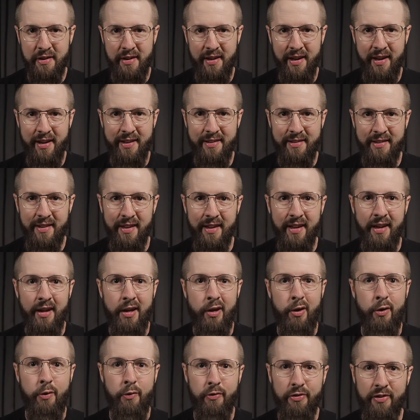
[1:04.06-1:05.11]
Day
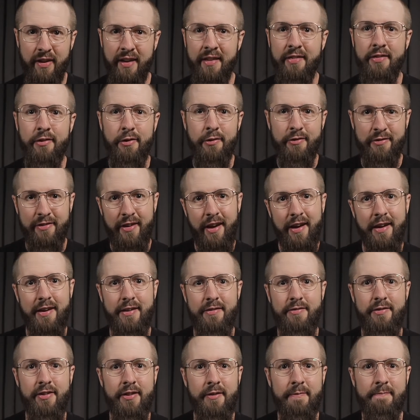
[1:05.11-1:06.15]
who think they're
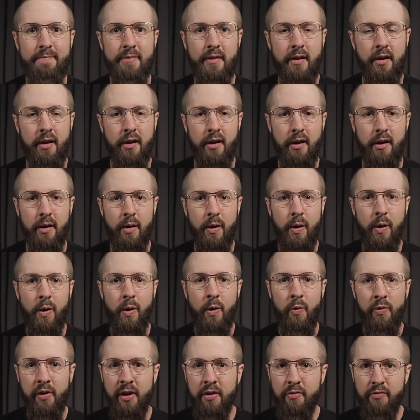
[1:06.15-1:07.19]
saved,
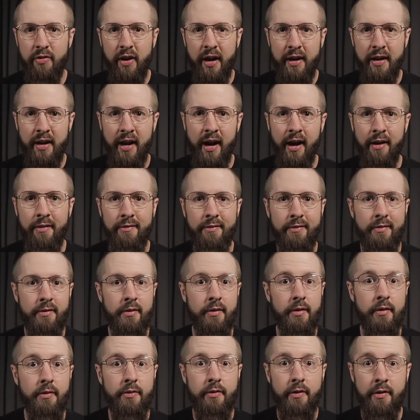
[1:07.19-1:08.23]
only to find out
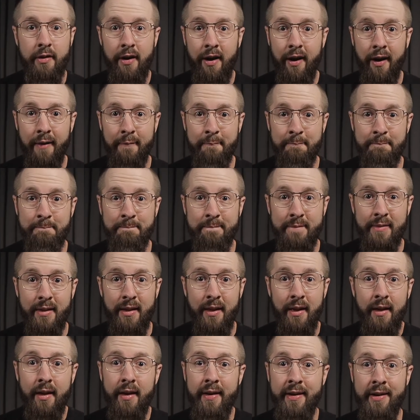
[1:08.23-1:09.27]
they're not.
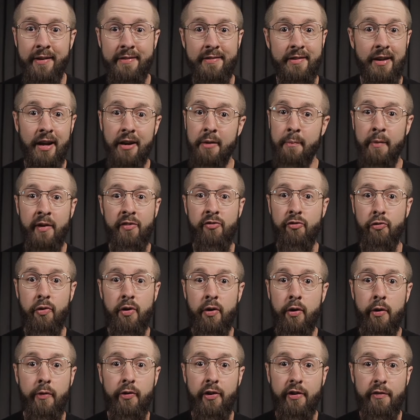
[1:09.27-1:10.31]
And it's not a mystery
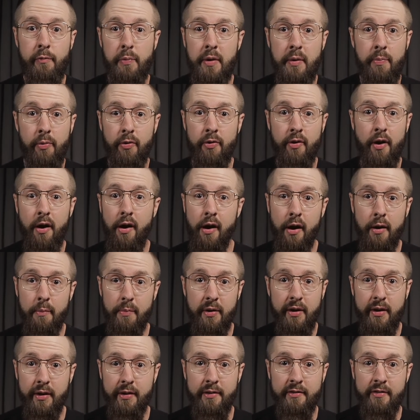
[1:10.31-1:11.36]
who these people are,
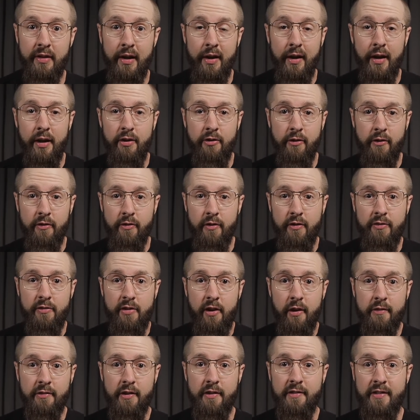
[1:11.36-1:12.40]
because Jesus
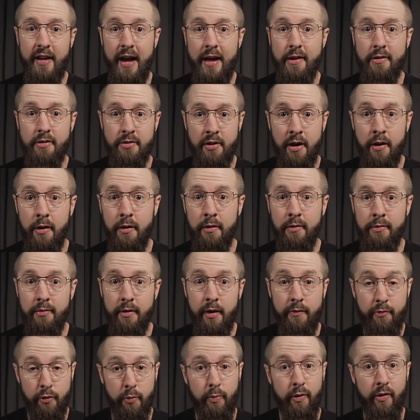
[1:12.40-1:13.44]
tells us how to know
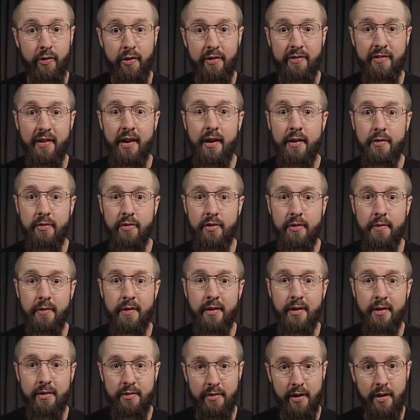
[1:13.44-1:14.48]
if you're really saved.
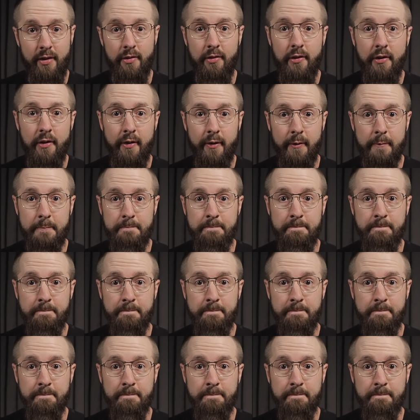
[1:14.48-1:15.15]
Take a look.